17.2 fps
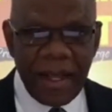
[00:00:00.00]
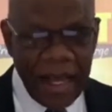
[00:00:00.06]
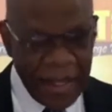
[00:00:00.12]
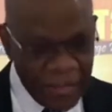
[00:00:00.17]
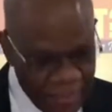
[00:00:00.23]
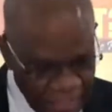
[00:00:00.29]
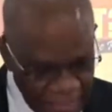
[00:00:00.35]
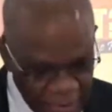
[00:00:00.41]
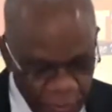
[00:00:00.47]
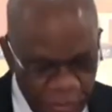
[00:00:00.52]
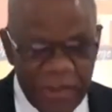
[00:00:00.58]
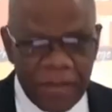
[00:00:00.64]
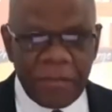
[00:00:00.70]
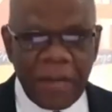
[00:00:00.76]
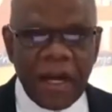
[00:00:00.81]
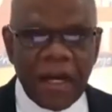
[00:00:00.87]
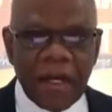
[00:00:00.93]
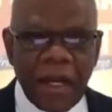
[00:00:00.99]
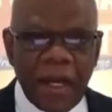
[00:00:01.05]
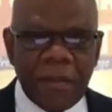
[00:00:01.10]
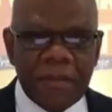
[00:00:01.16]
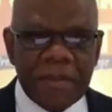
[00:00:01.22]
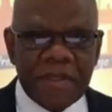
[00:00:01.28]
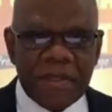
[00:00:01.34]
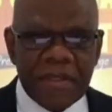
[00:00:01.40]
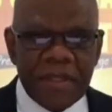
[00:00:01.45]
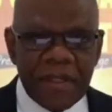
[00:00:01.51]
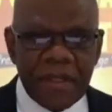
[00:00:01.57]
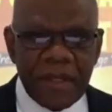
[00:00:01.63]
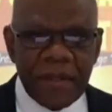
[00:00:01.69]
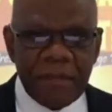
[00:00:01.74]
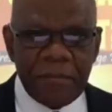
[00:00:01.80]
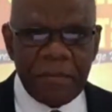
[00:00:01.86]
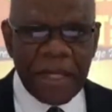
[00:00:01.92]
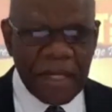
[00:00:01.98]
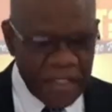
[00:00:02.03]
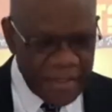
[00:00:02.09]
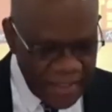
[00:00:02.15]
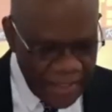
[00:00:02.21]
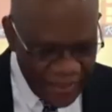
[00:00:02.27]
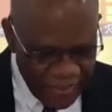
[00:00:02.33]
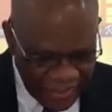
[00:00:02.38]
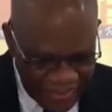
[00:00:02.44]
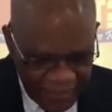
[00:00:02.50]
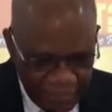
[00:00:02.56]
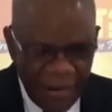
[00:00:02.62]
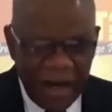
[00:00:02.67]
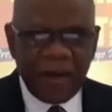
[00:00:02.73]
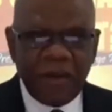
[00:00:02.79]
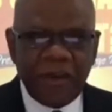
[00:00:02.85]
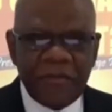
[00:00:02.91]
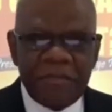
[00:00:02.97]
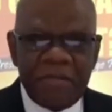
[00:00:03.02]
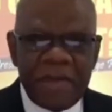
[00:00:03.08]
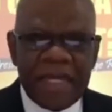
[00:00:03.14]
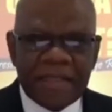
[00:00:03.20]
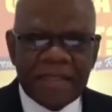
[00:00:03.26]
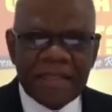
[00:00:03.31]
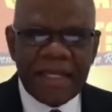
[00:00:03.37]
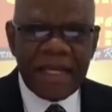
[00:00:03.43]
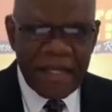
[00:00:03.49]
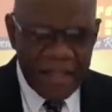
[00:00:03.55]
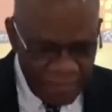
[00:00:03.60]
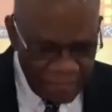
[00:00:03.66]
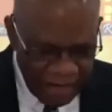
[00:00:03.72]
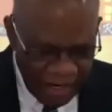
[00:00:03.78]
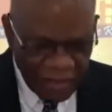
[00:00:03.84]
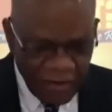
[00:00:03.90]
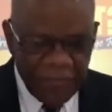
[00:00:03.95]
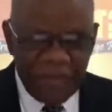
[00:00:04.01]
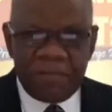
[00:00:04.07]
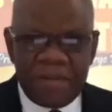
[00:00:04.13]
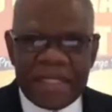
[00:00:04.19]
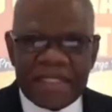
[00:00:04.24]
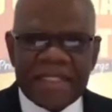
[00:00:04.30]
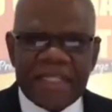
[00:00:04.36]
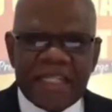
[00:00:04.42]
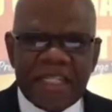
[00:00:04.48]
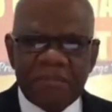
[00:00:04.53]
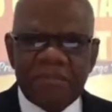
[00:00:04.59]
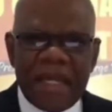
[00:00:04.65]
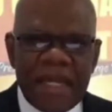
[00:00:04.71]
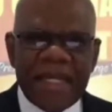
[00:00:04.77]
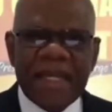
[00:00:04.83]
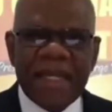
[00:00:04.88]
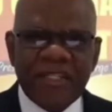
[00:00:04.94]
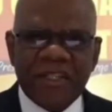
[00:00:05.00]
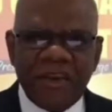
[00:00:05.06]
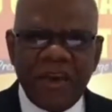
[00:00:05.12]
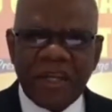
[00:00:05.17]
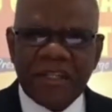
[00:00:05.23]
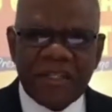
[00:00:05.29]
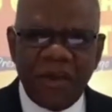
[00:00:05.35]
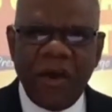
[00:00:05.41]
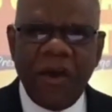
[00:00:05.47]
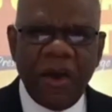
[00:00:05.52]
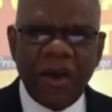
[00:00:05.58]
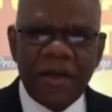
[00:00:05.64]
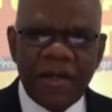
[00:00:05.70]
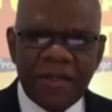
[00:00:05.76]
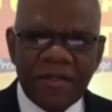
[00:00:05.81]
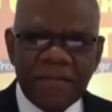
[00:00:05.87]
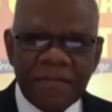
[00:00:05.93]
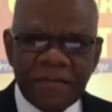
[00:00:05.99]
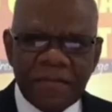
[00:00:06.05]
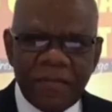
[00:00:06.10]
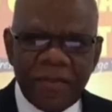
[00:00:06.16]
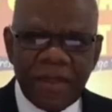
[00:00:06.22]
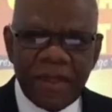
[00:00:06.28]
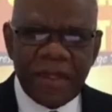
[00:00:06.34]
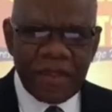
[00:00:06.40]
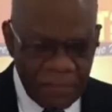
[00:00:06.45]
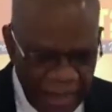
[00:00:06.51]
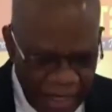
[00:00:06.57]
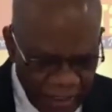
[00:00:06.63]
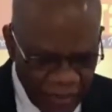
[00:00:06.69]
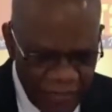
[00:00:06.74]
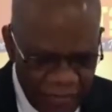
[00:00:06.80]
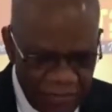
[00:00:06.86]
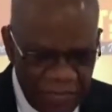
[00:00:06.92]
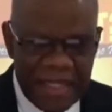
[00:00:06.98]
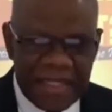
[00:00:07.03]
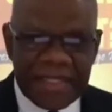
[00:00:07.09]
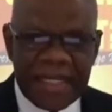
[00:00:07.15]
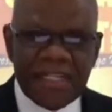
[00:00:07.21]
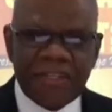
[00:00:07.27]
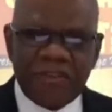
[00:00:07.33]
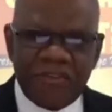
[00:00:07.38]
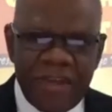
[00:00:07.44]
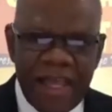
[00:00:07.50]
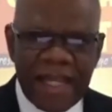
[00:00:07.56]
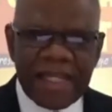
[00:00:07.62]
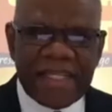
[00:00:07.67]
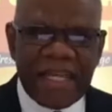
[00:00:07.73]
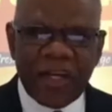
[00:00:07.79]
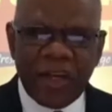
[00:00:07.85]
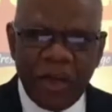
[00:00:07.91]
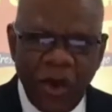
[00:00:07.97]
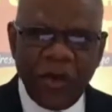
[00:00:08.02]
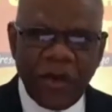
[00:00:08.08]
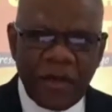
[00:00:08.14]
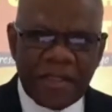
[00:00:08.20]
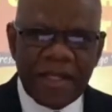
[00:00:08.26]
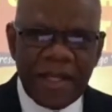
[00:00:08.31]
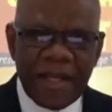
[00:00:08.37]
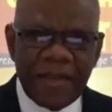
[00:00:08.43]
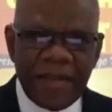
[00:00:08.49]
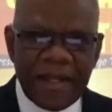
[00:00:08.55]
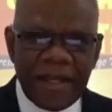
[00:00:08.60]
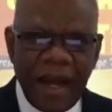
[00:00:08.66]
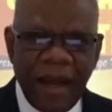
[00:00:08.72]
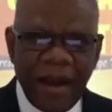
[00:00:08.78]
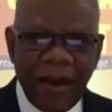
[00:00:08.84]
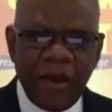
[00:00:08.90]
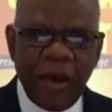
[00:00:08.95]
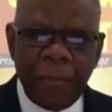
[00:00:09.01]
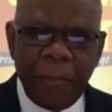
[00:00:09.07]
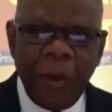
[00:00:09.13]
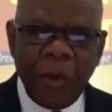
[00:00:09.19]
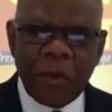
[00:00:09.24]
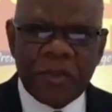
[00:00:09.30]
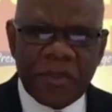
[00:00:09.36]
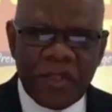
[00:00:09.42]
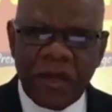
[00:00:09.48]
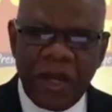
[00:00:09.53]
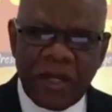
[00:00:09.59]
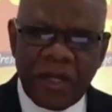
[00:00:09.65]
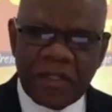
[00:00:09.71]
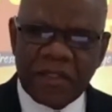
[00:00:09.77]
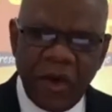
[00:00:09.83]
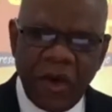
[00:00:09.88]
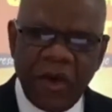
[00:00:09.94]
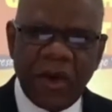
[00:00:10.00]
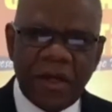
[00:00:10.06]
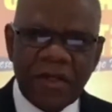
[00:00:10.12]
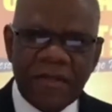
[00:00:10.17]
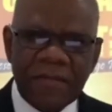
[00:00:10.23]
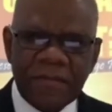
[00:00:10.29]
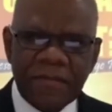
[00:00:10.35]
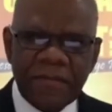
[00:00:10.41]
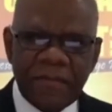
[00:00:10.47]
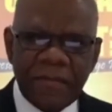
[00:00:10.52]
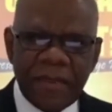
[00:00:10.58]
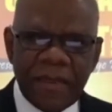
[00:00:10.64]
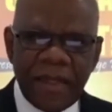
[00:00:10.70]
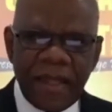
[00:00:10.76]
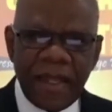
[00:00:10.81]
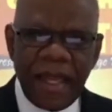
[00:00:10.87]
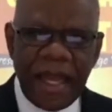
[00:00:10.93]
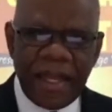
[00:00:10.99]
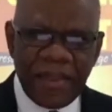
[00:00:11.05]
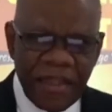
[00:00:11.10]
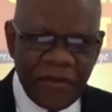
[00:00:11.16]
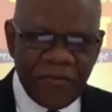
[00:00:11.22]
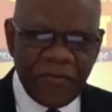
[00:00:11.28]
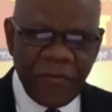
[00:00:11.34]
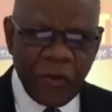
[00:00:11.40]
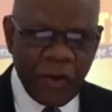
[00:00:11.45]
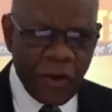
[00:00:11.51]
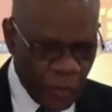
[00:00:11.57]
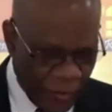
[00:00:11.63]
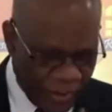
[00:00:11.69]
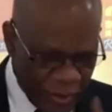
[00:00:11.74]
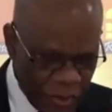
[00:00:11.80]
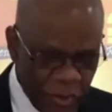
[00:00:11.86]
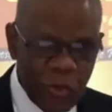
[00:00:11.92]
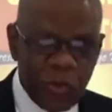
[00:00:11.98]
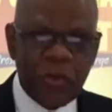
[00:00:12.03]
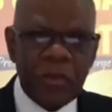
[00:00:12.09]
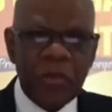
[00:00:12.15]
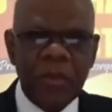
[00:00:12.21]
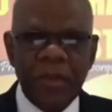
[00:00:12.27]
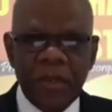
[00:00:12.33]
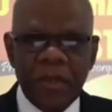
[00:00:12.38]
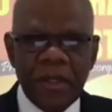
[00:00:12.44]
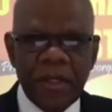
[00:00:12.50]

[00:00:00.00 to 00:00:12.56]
And that's where the mark comes. Because that's the mark of the beast. The mark of the beast is disobedience to God's law. The mark of the beast is creating laws that are opposed to God's law. And therefore, when you